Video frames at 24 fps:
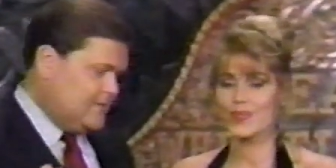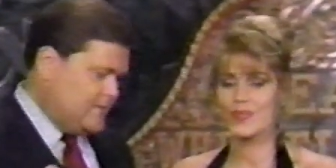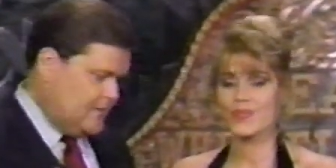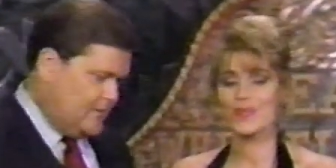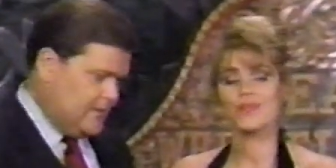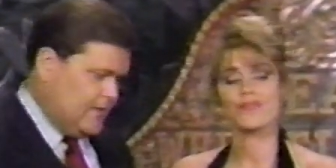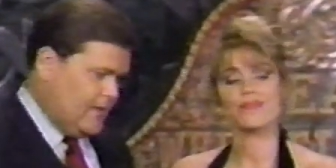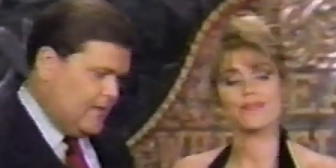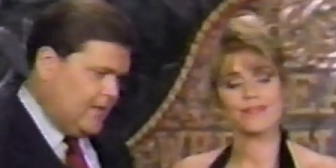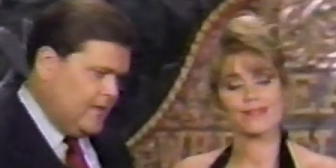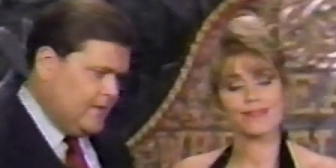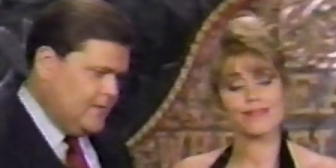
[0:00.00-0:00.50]

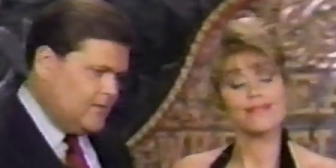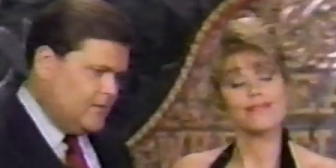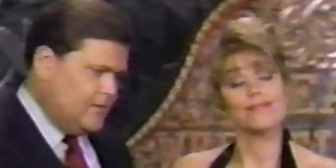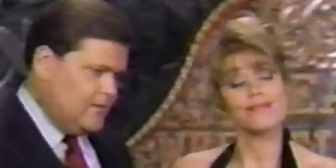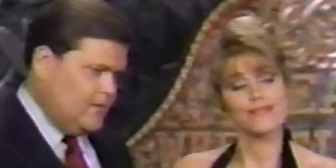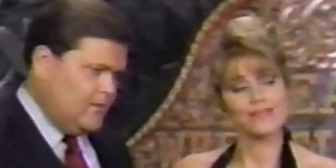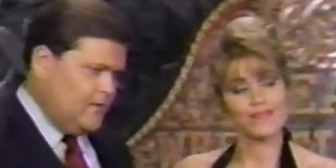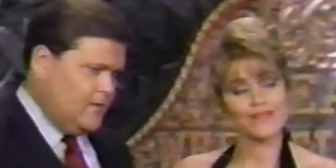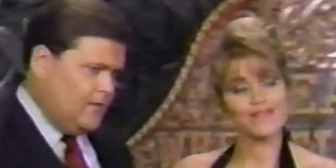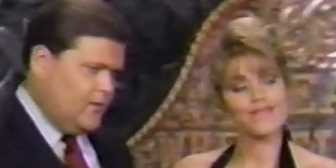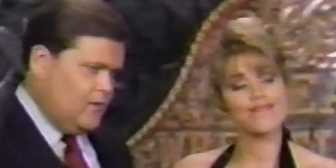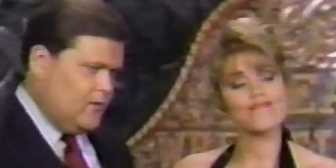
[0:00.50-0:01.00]
Speaker 1: tonight.
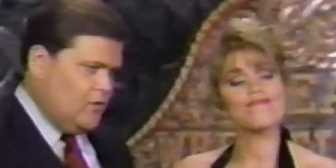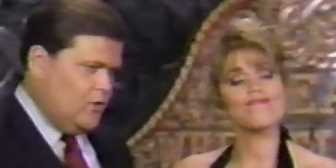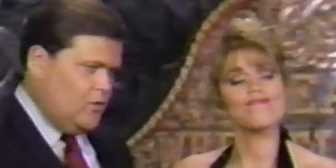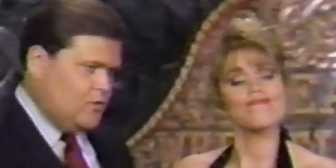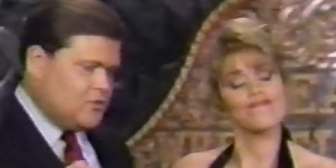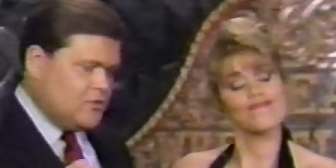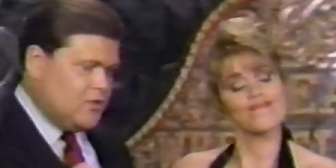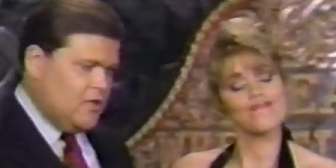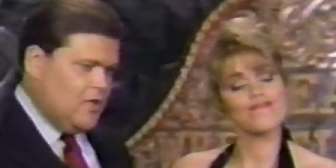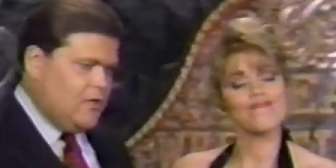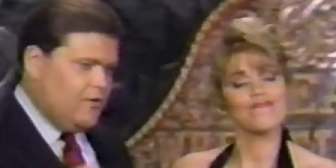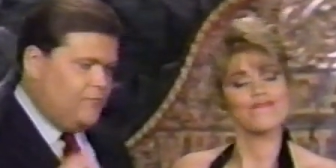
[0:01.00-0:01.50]
Mm -hmm. You
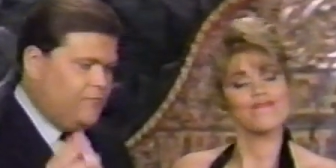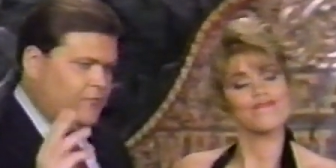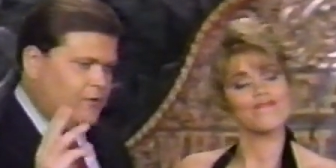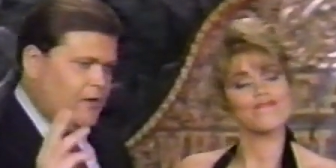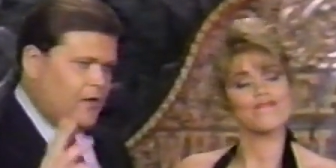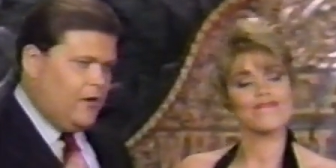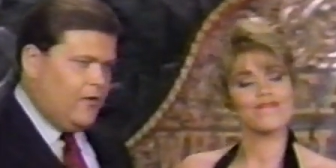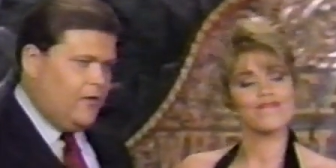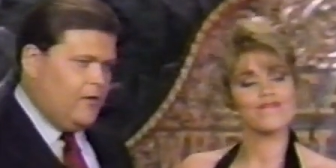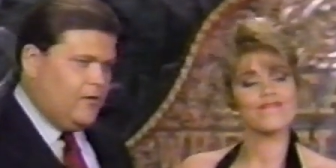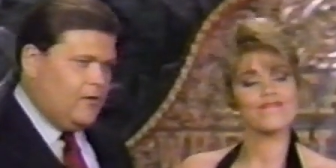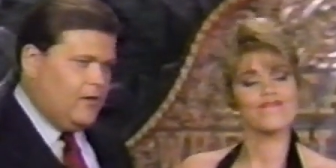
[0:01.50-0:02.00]
say you've
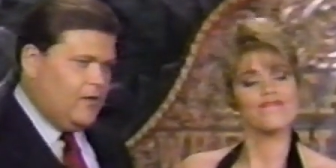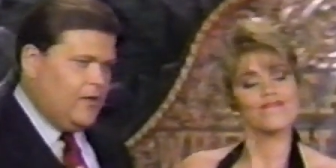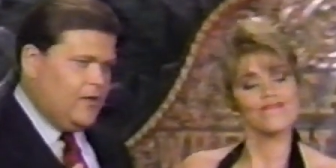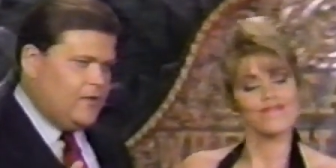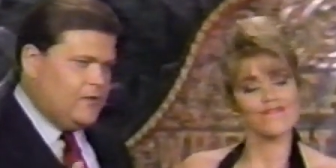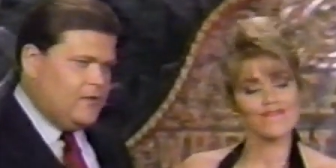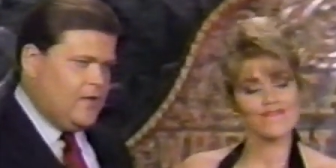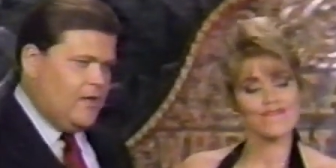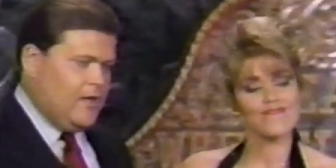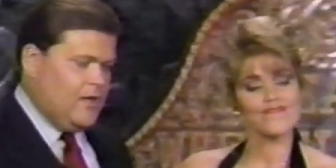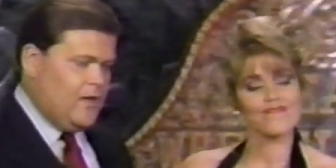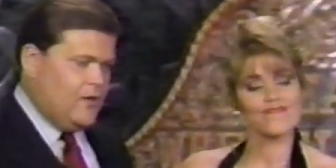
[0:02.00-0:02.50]
narrowed
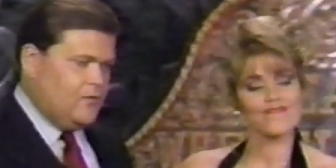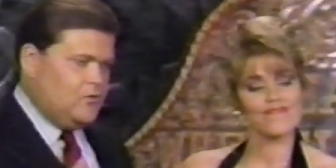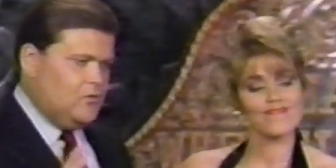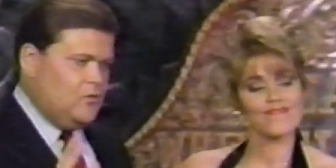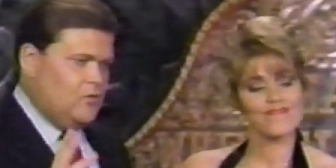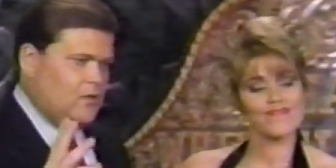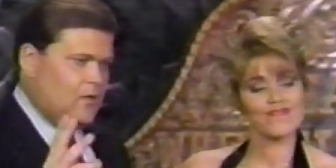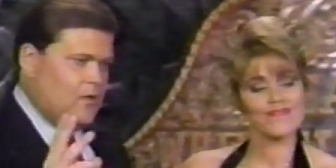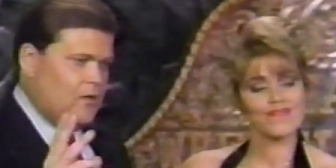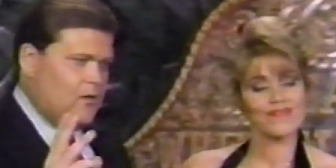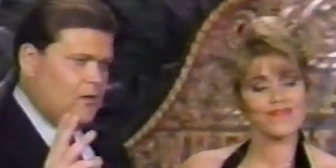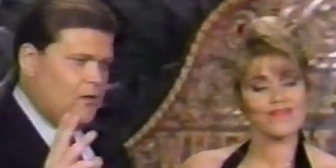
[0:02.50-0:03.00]
it down to
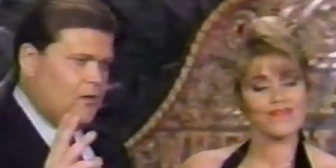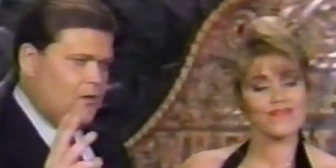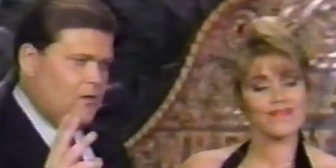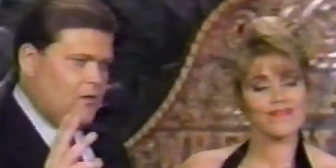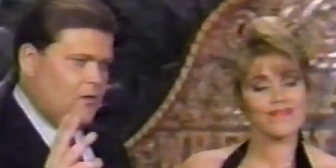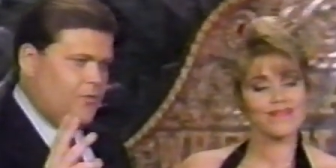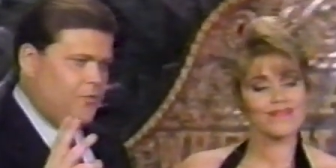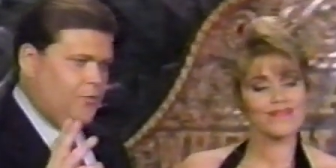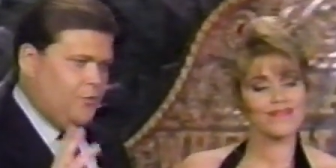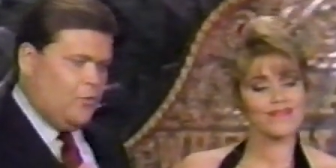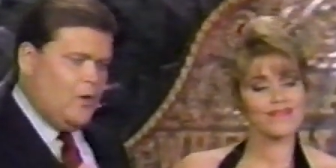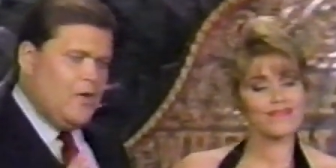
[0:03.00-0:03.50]

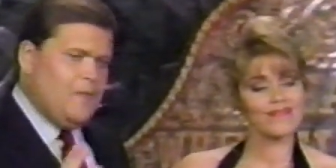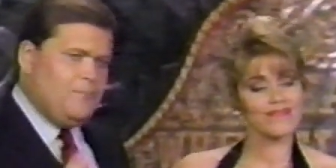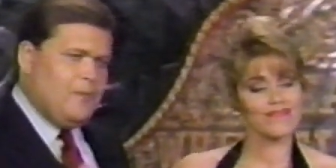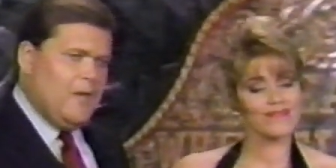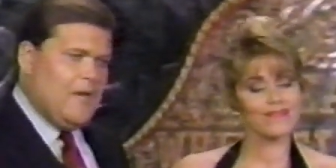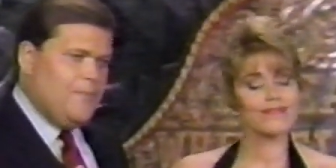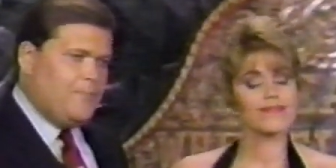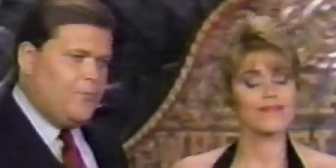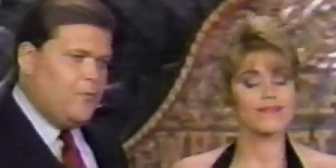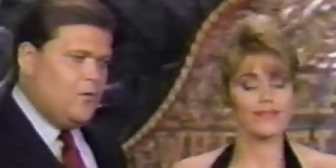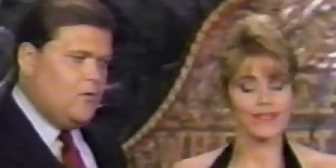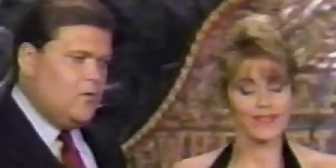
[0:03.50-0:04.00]
three
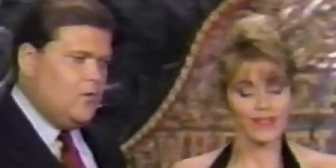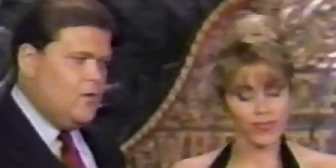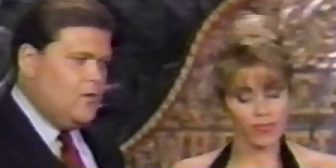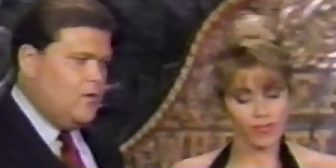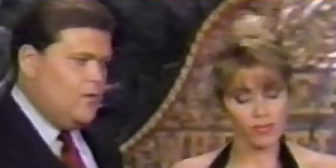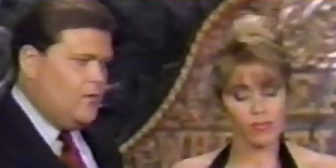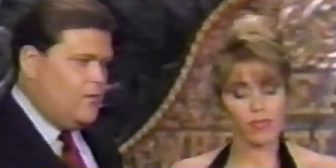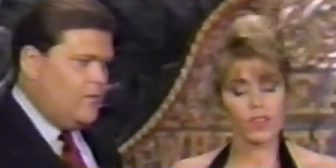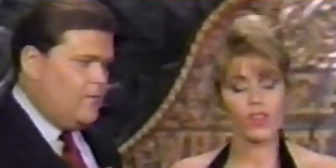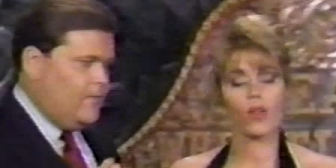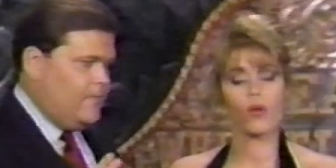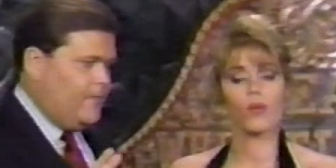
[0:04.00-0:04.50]
people
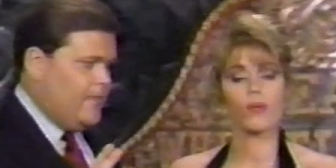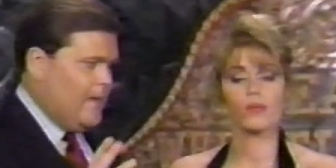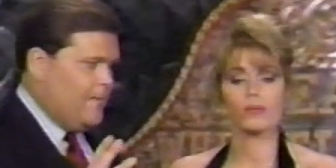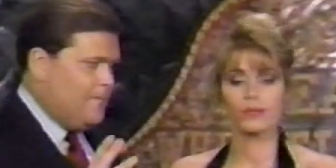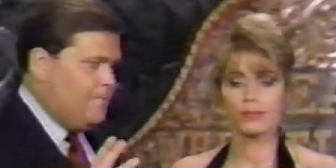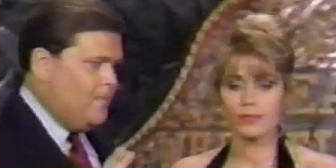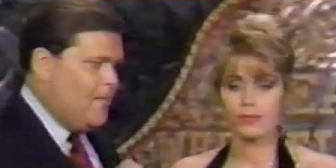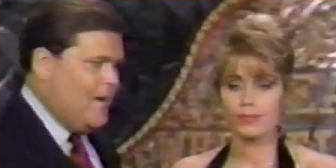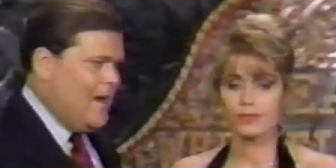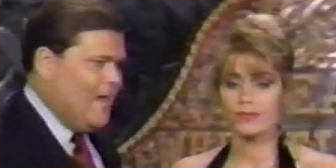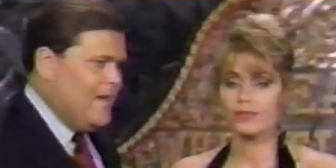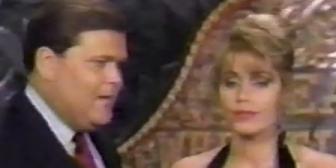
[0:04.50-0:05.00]
that
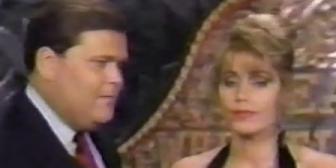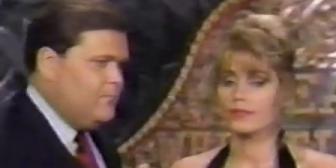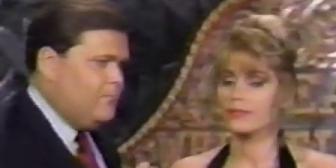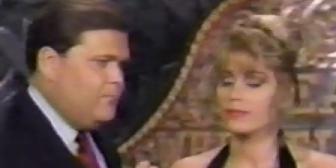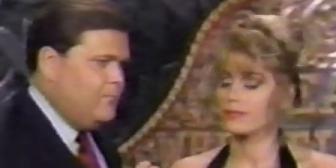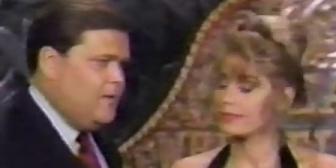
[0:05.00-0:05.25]
might